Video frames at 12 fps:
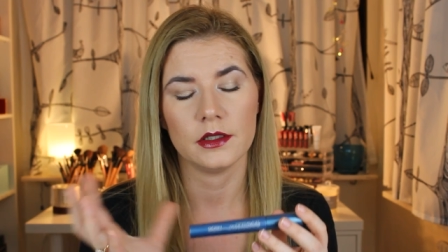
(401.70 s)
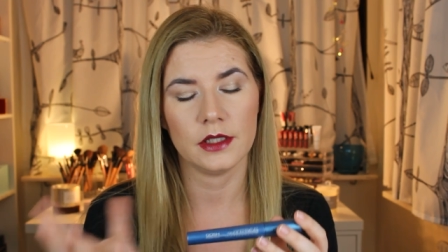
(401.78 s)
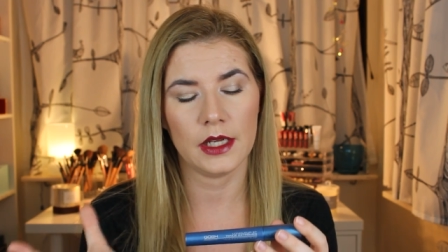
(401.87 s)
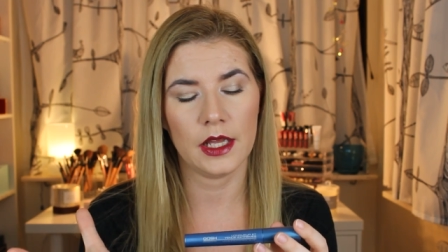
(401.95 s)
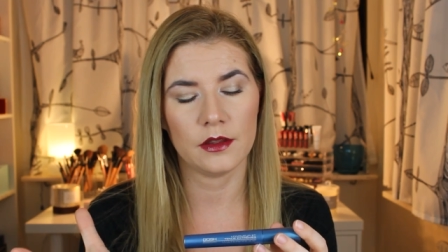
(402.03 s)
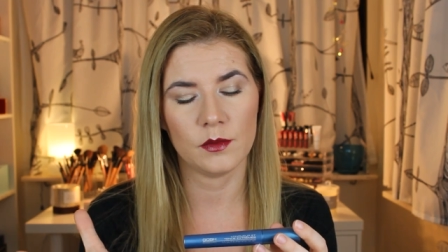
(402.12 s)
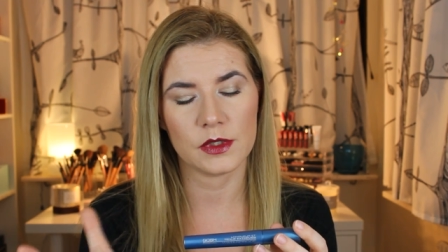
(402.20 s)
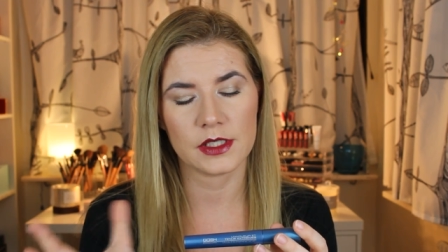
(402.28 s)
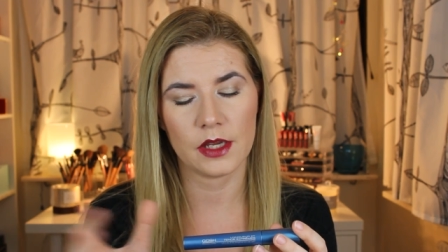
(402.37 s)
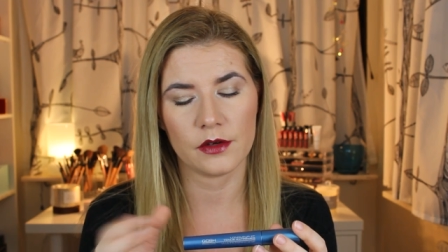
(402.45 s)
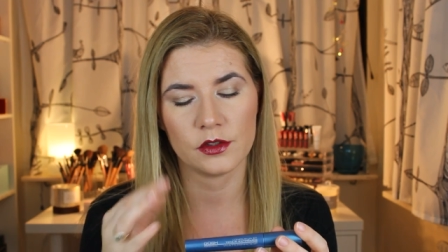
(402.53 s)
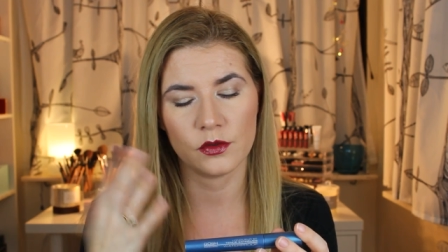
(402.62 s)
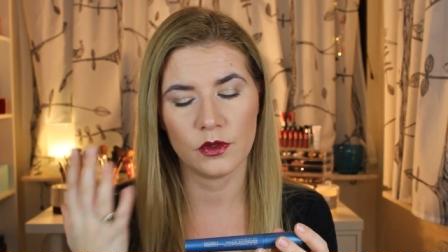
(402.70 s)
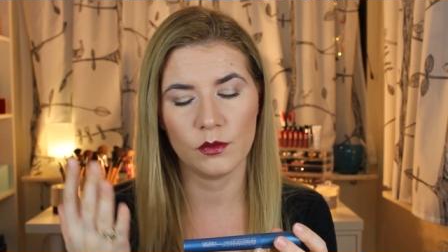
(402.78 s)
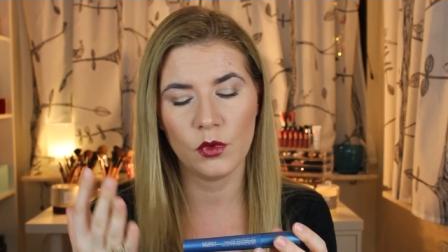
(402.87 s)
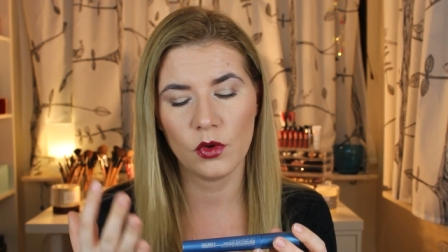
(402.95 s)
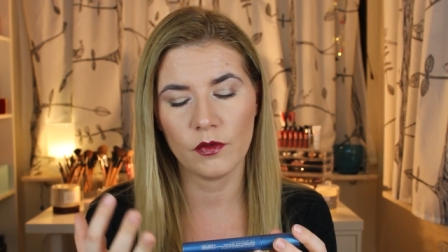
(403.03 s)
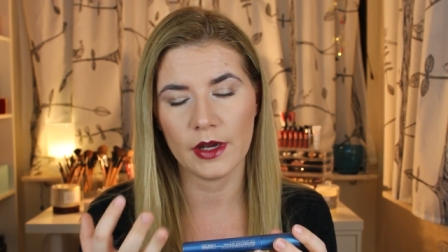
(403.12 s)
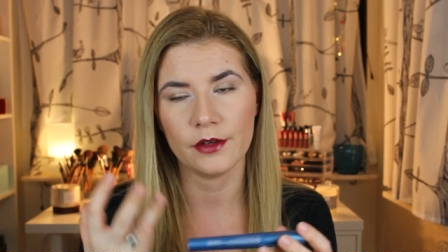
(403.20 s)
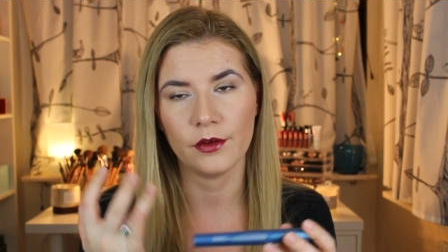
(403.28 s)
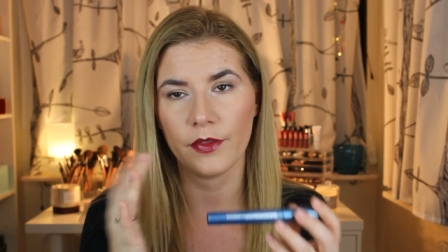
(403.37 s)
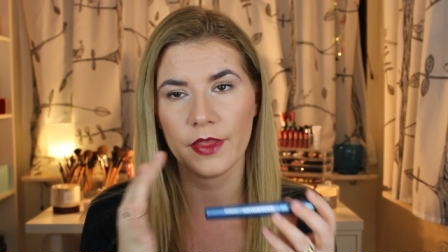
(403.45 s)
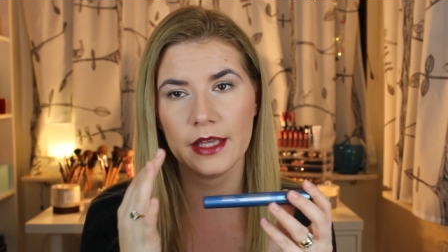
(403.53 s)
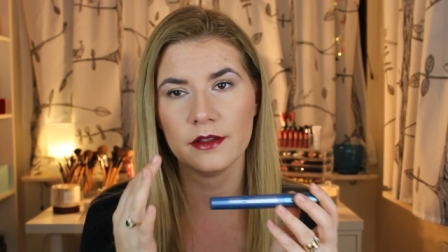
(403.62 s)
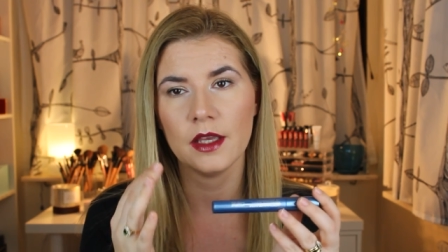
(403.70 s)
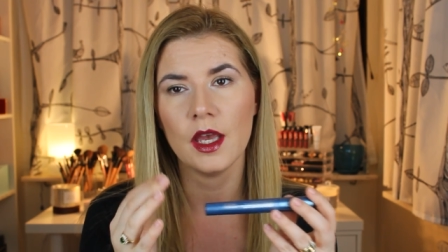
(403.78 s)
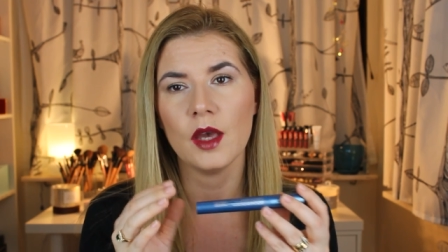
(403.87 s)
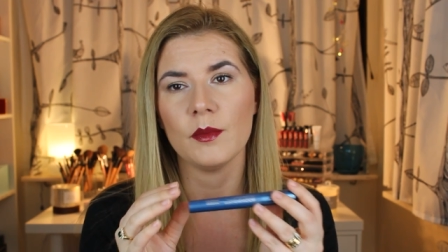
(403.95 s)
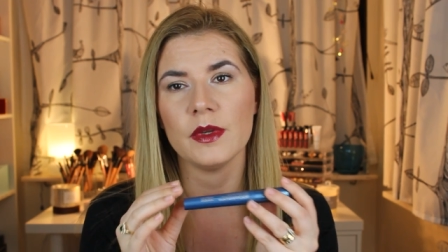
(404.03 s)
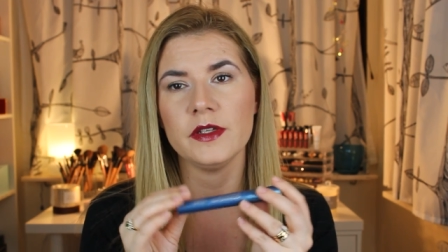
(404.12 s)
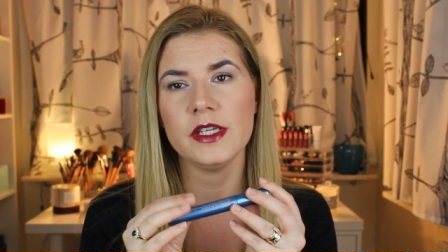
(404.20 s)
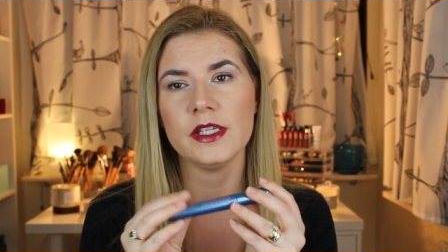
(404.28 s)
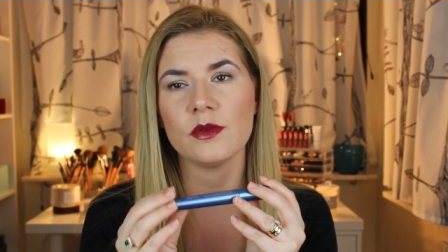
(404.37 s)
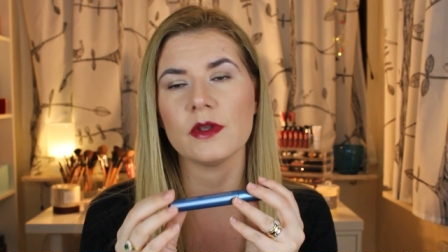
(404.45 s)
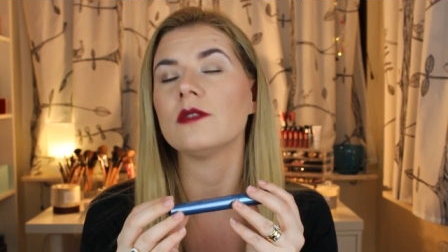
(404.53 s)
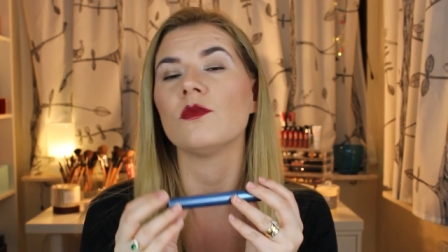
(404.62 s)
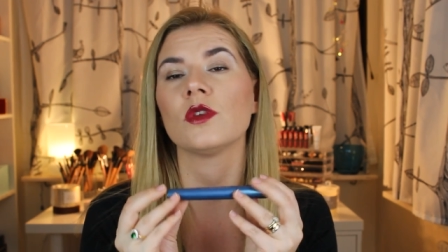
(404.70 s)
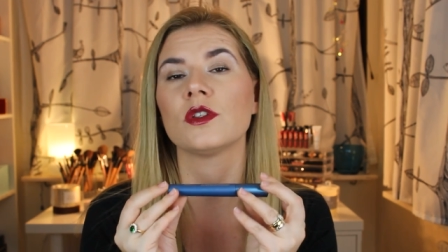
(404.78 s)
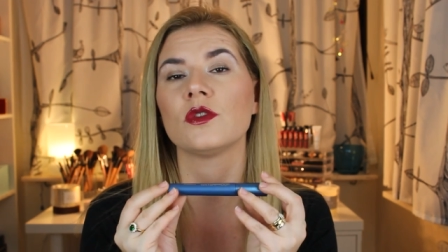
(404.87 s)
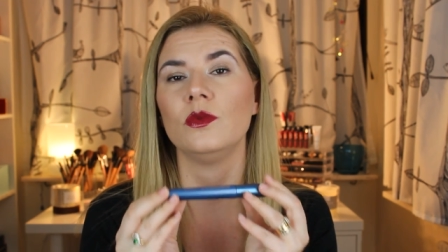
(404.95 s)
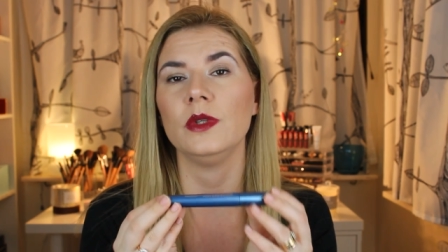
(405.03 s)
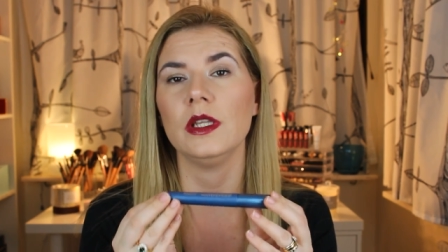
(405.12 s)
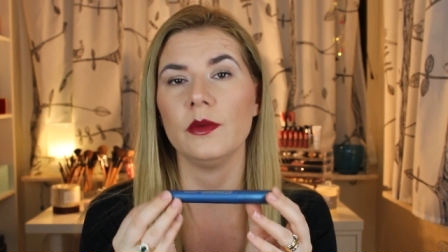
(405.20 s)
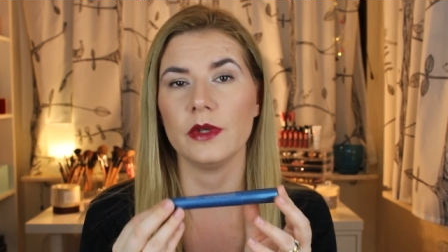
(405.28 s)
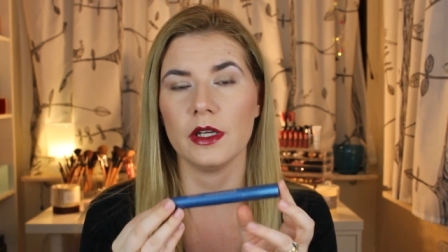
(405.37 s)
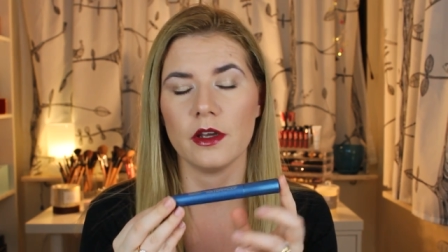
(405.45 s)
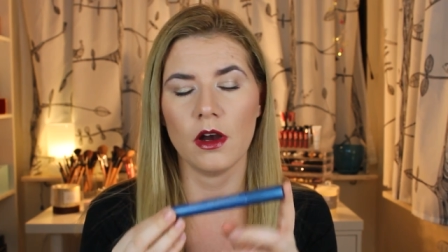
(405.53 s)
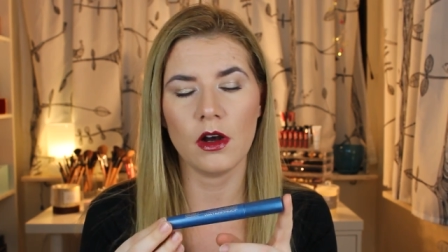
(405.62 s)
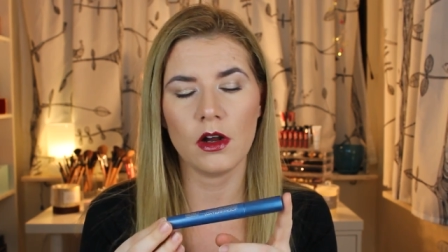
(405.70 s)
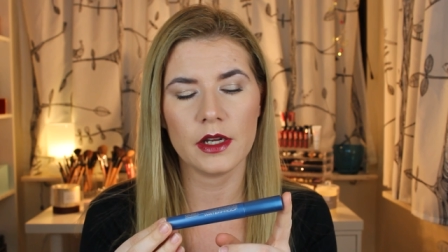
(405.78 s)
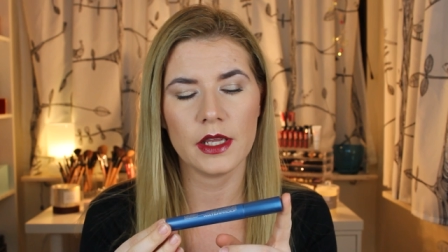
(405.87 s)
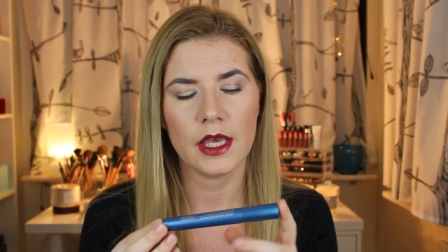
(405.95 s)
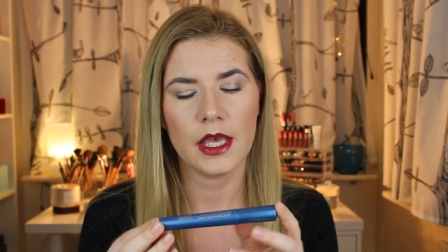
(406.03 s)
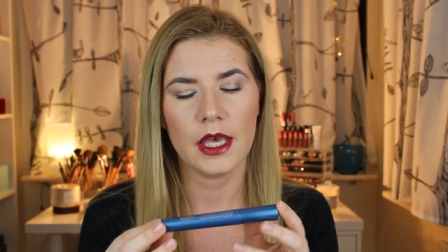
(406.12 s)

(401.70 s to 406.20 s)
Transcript: than other mascara to remove, I know that. But this one was really, really hard.